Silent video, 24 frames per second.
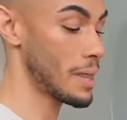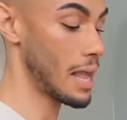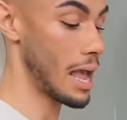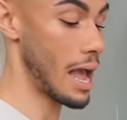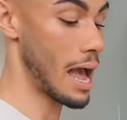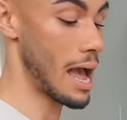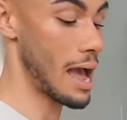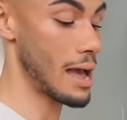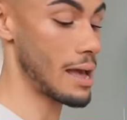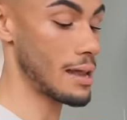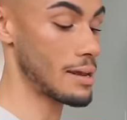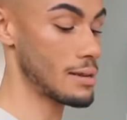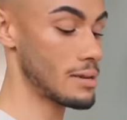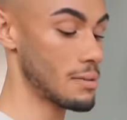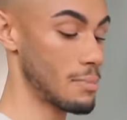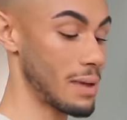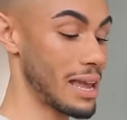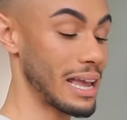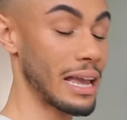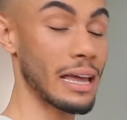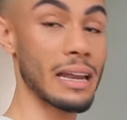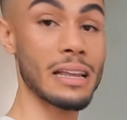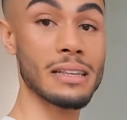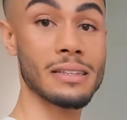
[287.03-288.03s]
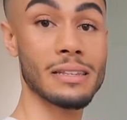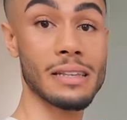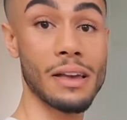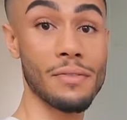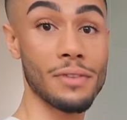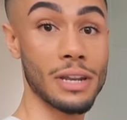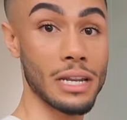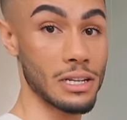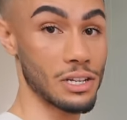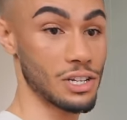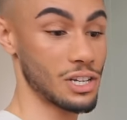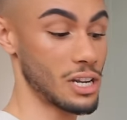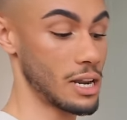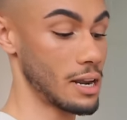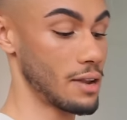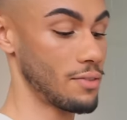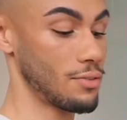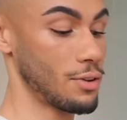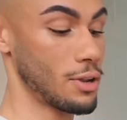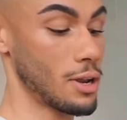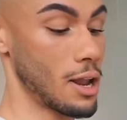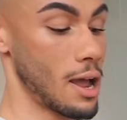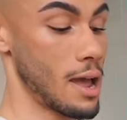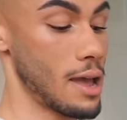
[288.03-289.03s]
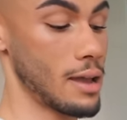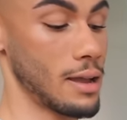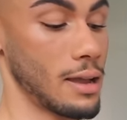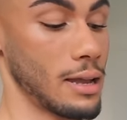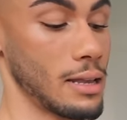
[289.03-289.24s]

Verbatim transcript: and make it in a 7-inch tin if you like.